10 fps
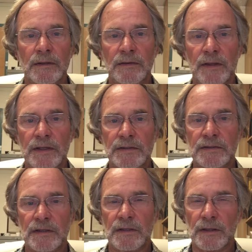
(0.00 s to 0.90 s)
they
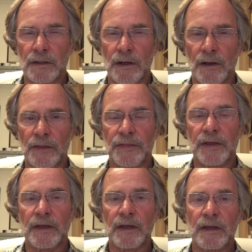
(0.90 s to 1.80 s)
see the
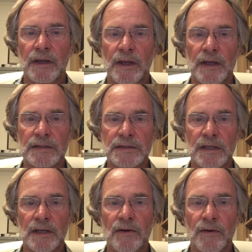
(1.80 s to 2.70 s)
Gothic as
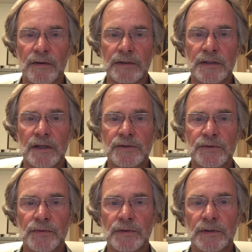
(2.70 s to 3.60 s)
a
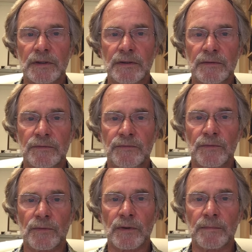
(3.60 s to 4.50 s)
architectural
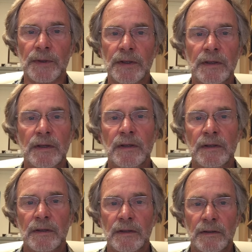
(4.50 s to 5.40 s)
form
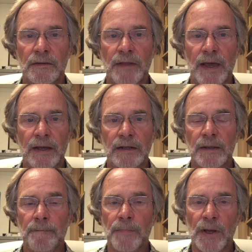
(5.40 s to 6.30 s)
that
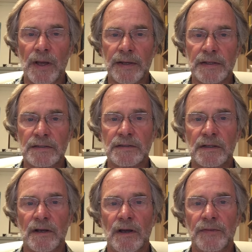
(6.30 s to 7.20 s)
embodies
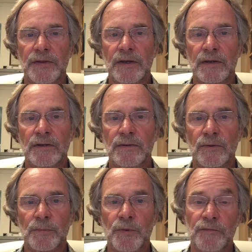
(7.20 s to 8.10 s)
the Gothic, or